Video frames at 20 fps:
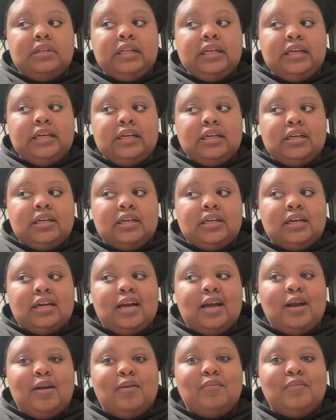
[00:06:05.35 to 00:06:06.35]
there,
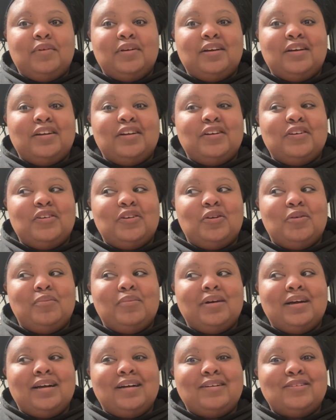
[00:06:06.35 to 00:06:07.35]
I'm going to go
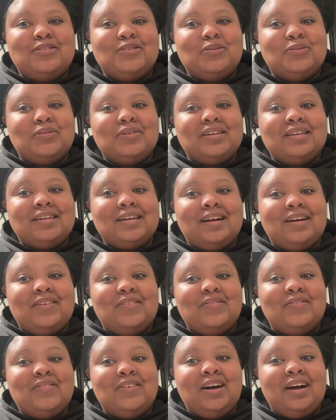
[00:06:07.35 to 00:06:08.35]
back to work at
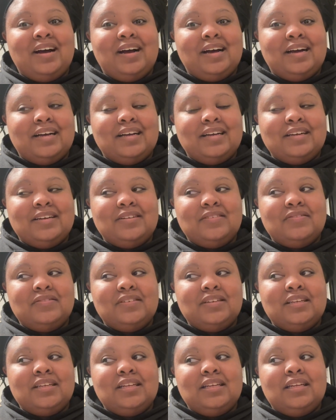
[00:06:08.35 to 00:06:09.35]
5.
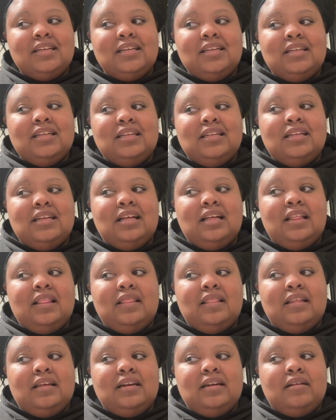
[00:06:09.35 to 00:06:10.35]

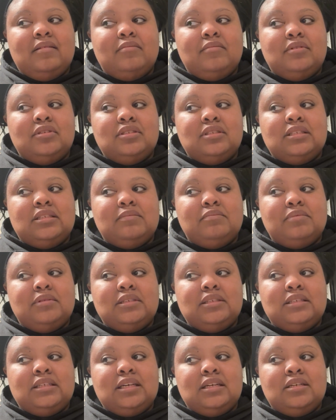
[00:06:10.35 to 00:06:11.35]
And then I'm going to just
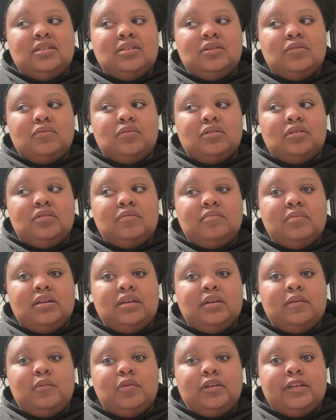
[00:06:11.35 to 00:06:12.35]
be dead till world
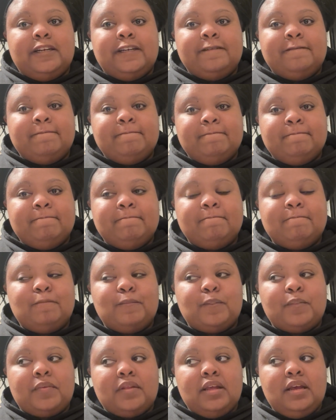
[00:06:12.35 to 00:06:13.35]
Monday morning
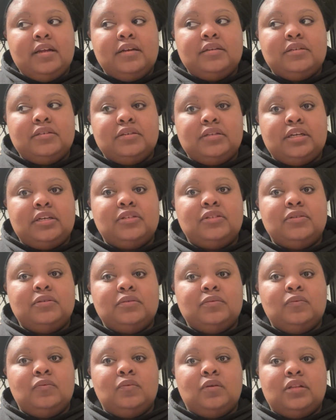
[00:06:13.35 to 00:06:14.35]
until like 2,
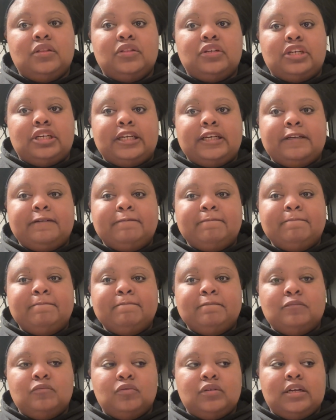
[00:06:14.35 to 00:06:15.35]
1.30
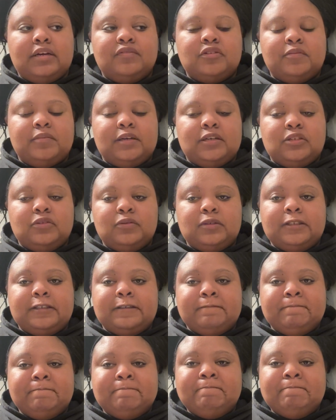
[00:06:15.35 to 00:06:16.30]
when I have to go back to work.